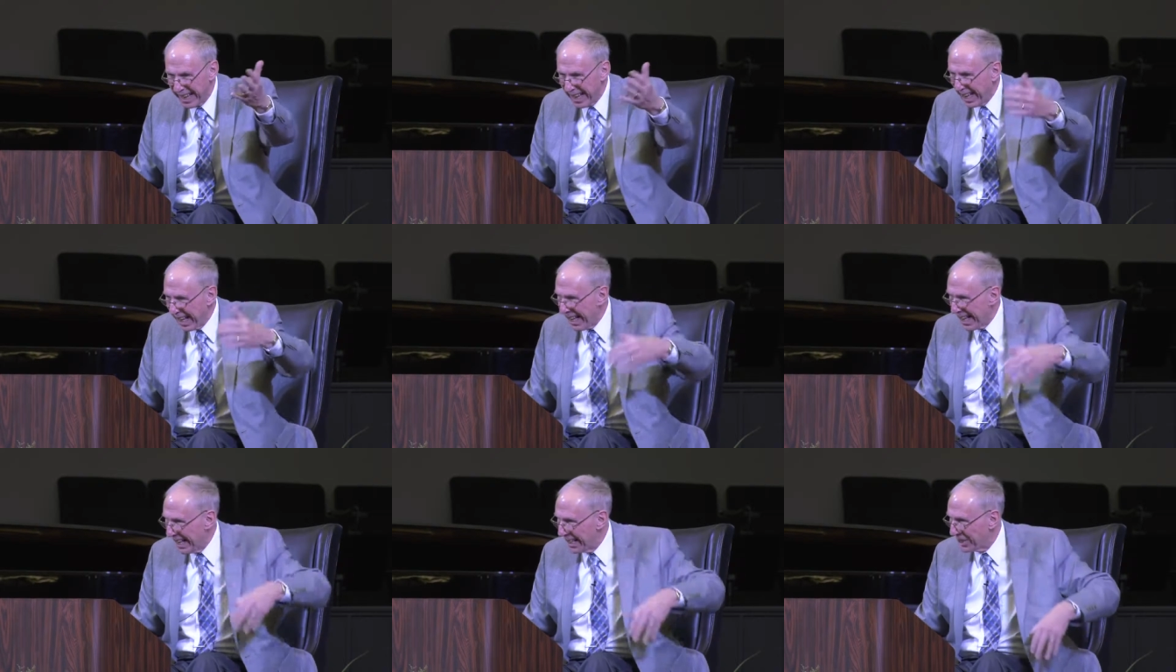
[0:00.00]

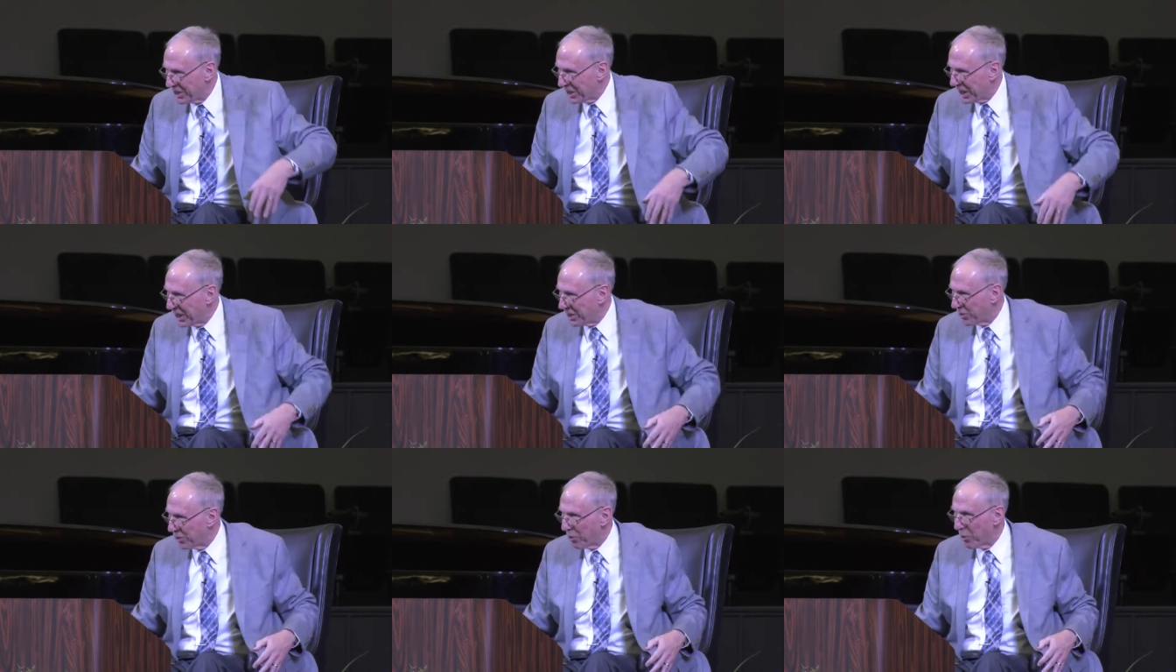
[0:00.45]
He
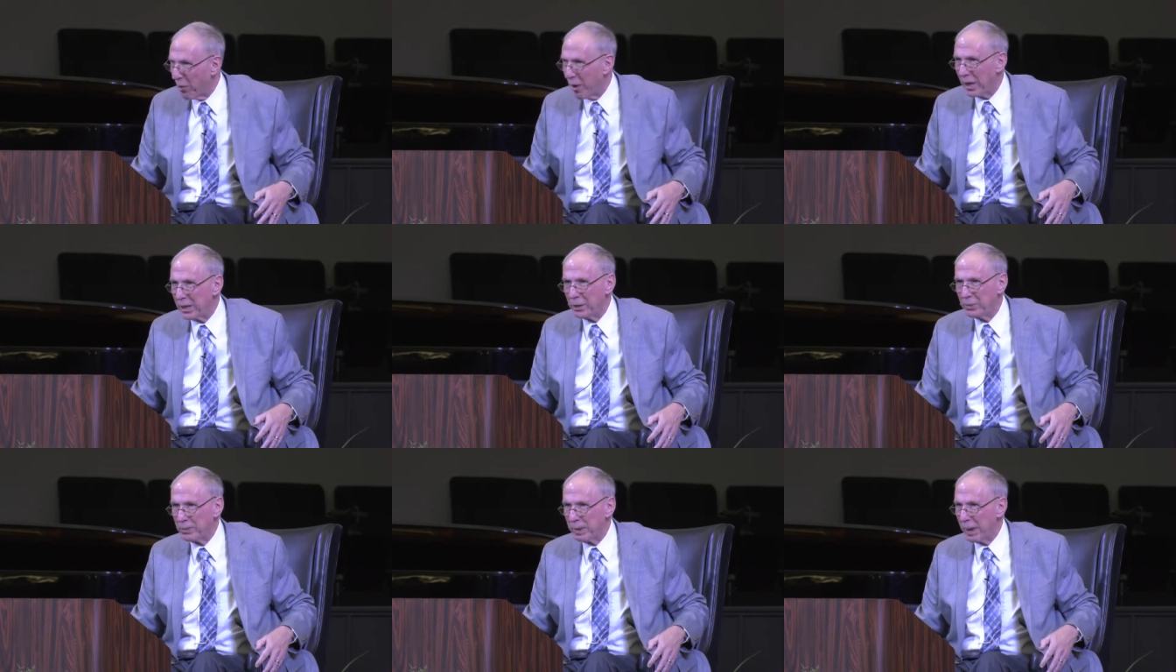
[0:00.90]
says, though
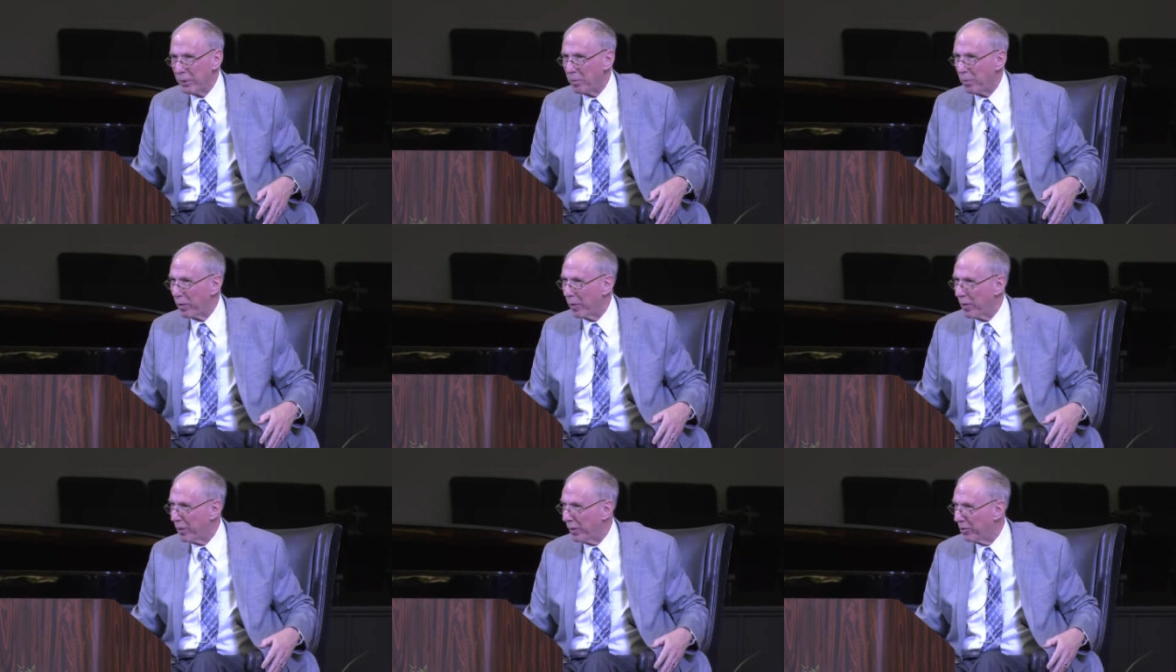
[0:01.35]
I speak
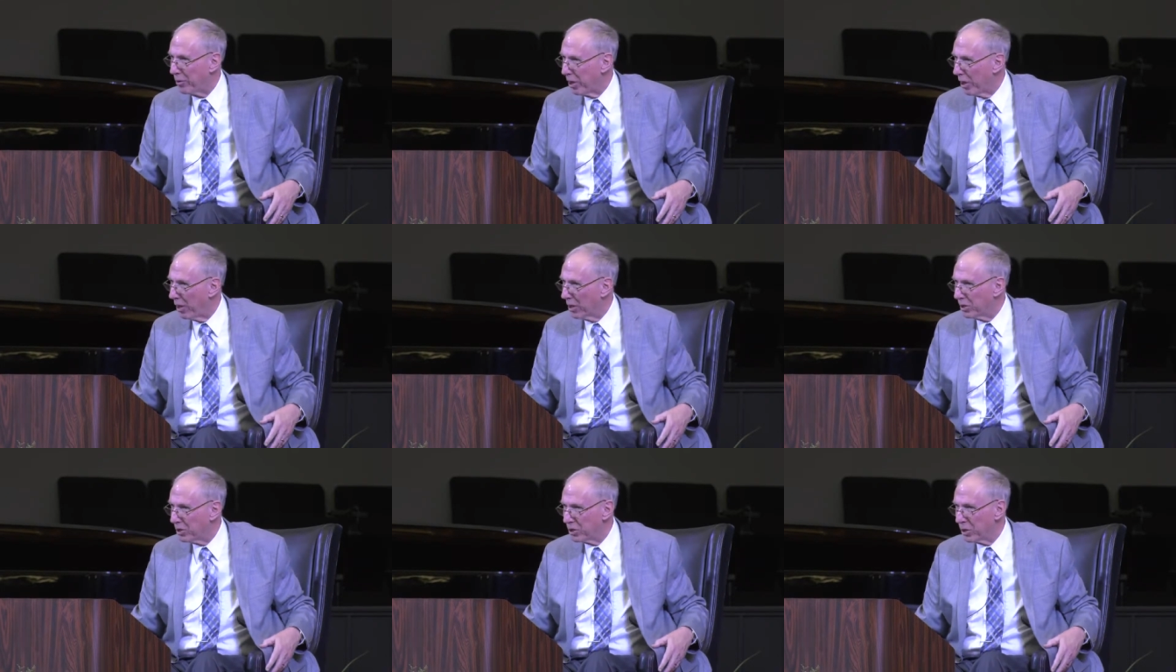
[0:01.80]
with the
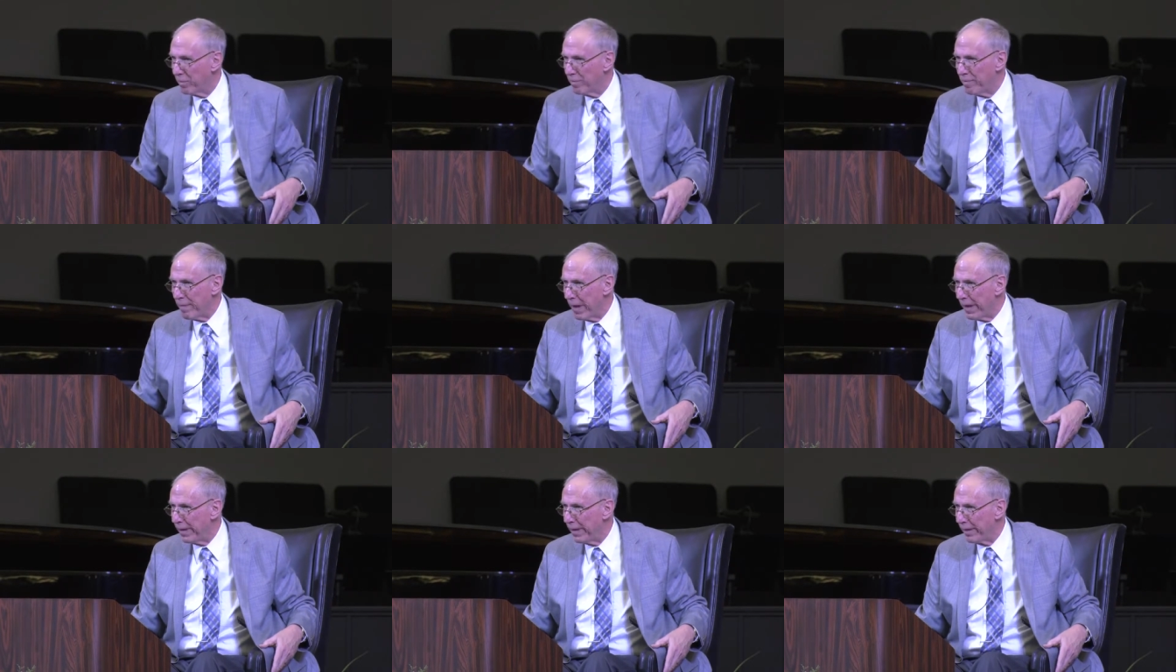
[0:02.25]
tongues of
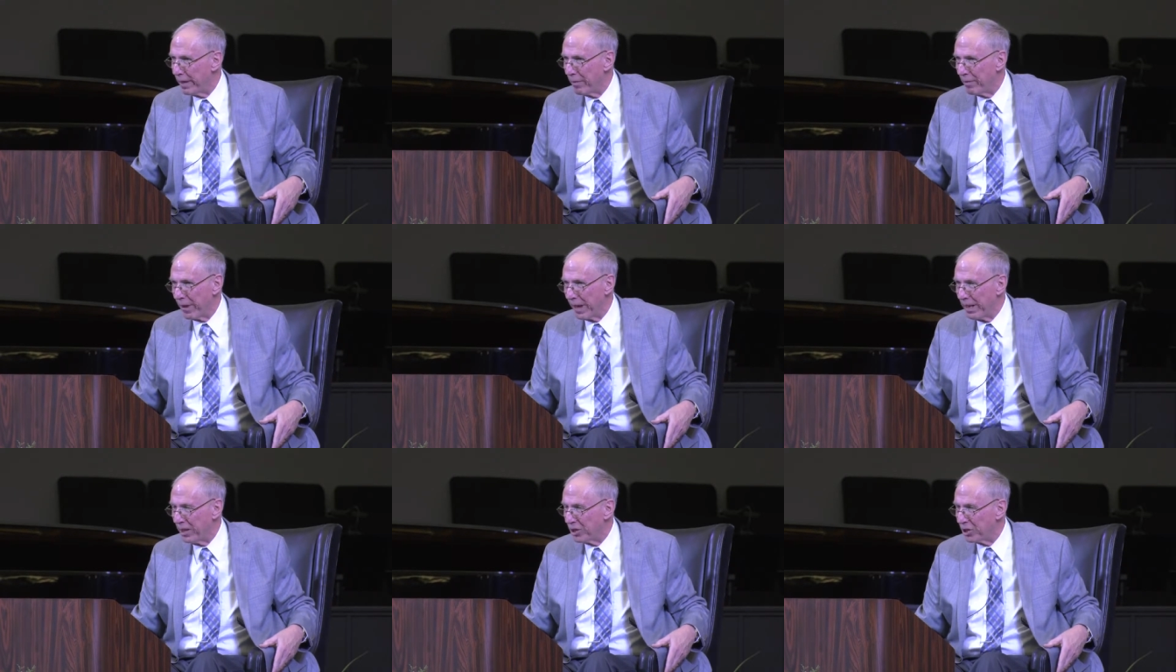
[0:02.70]
men and
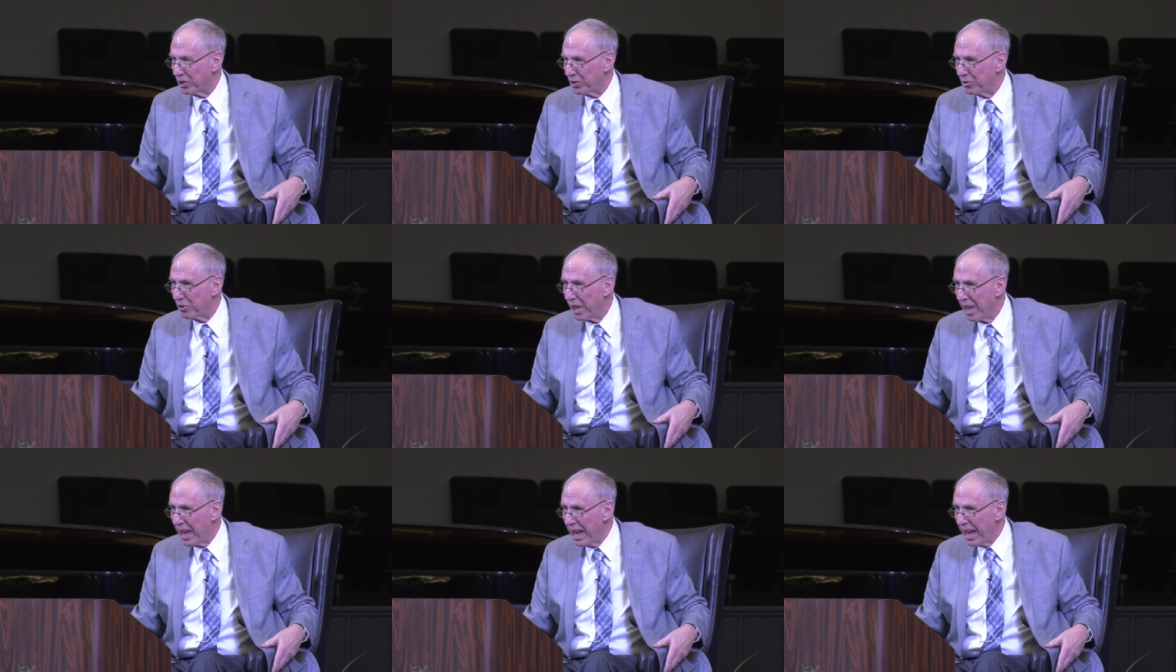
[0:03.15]
of
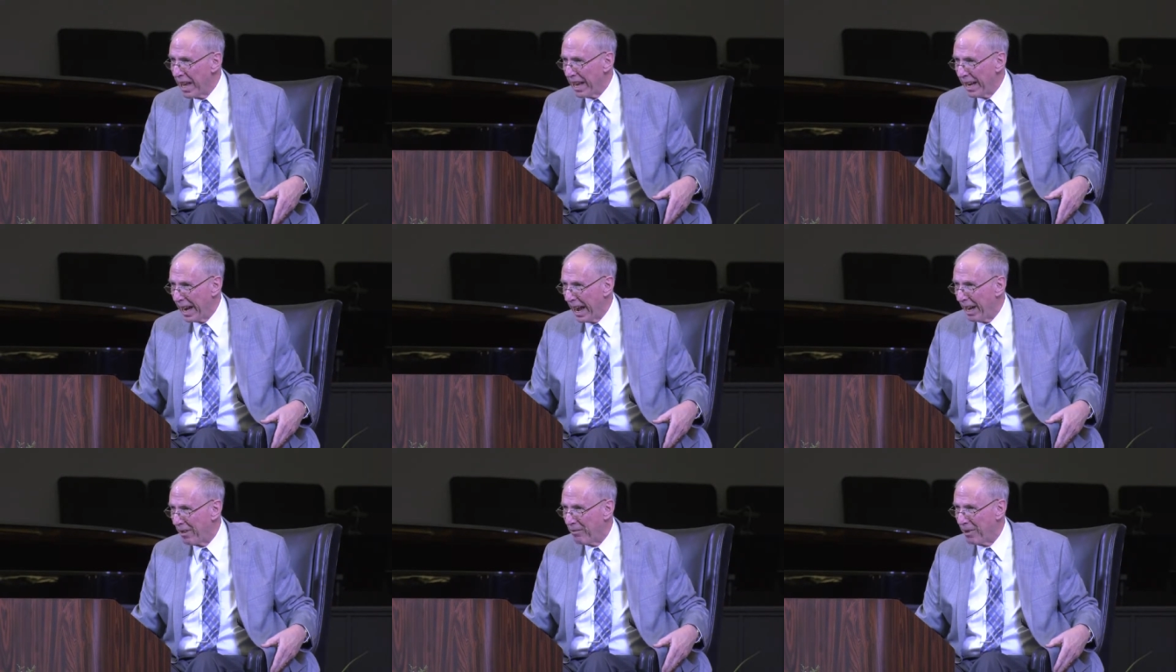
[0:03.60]
angels
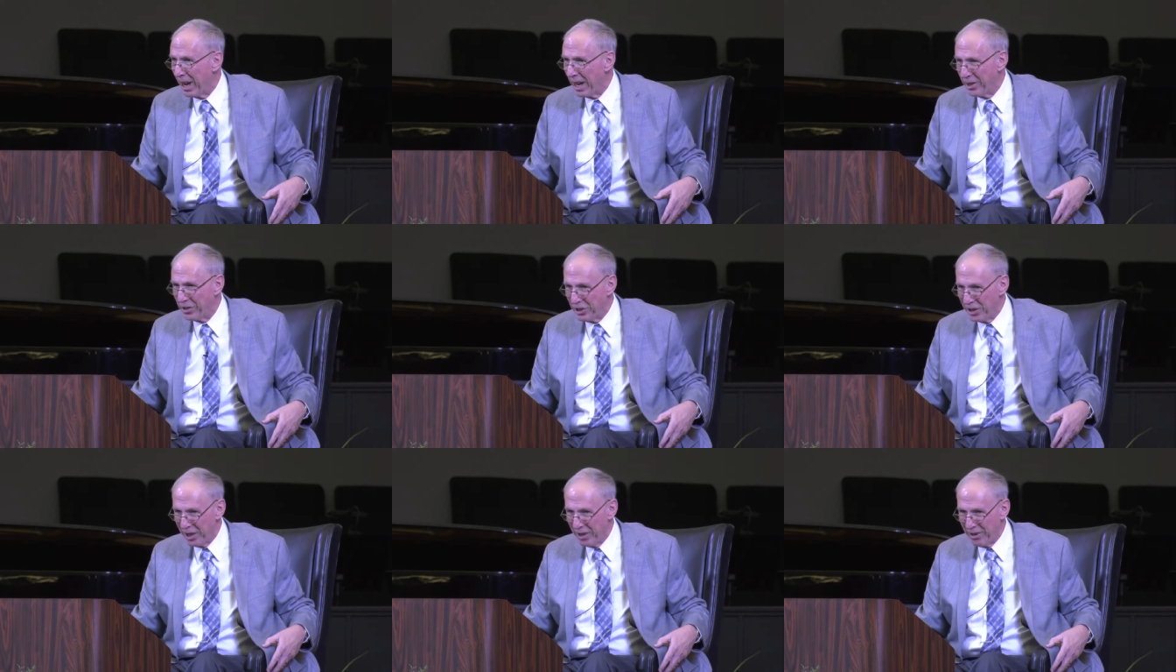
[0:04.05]
and have
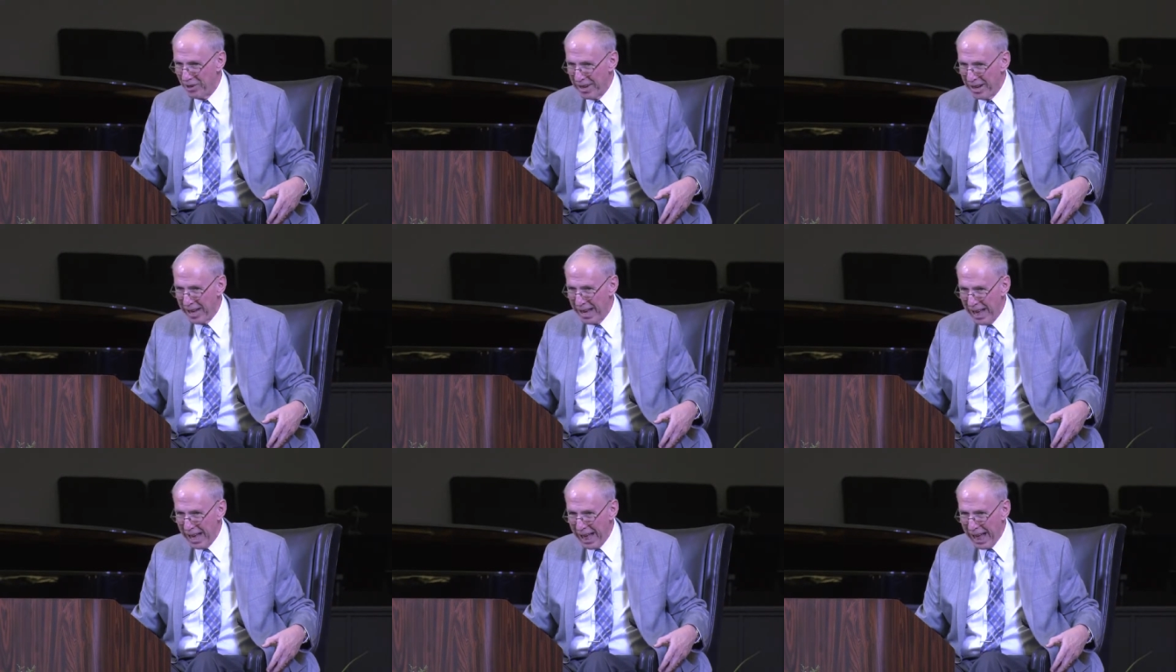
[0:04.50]
not
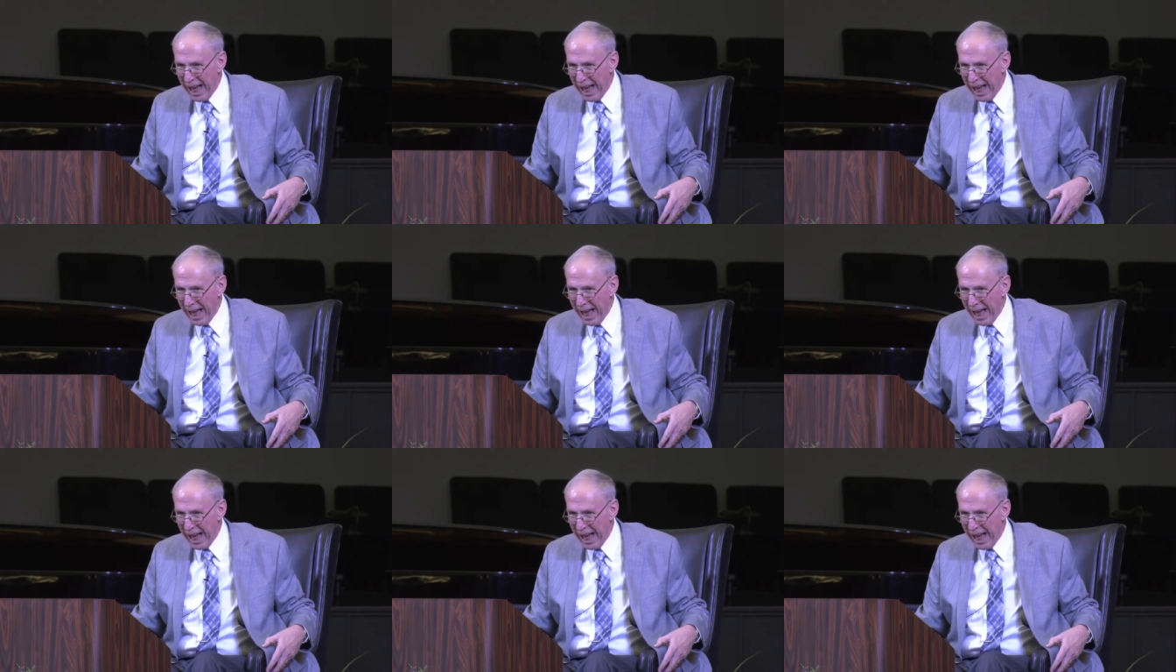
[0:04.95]
charity,